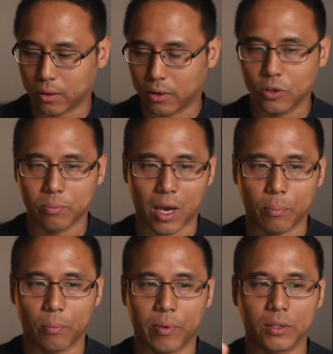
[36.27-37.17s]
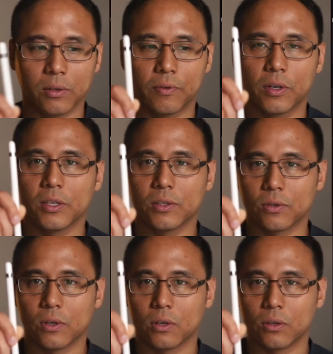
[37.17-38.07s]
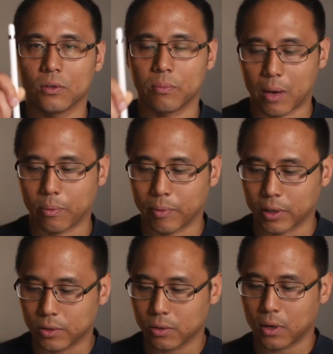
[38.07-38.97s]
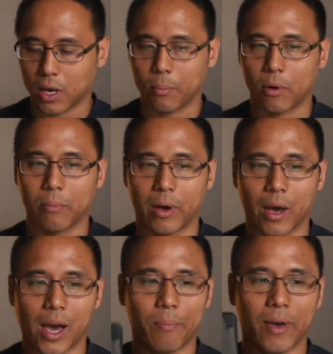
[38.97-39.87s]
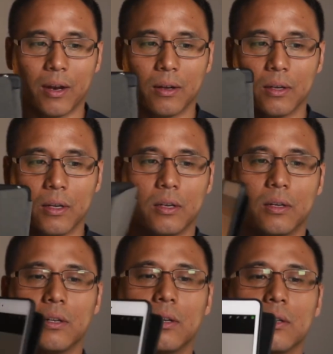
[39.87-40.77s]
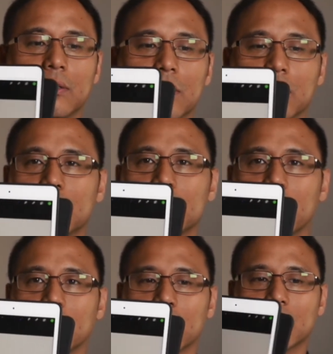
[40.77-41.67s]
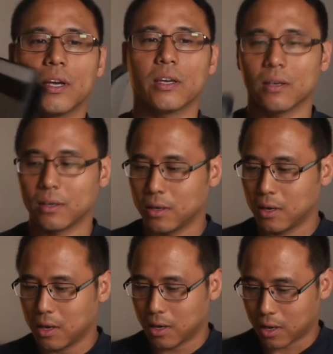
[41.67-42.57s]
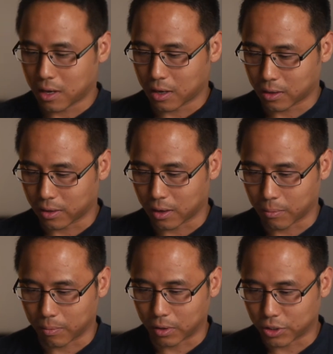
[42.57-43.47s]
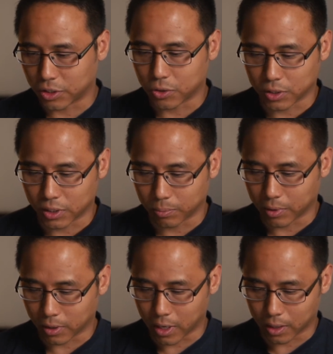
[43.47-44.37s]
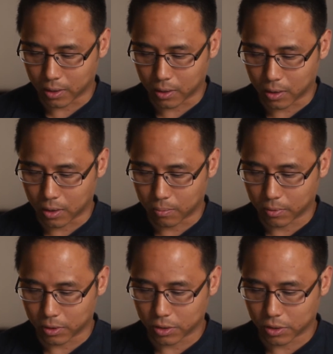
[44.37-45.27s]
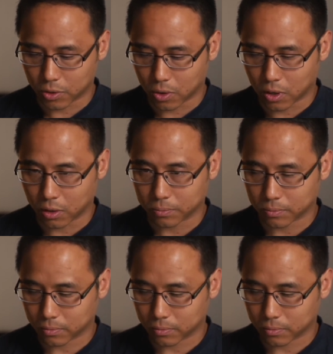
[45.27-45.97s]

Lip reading: use my Apple Pencil for this, so I'll use my Apple Pencil. I'm on my iPad, so this is how it looks like. And I'll just draw something like, let's just draw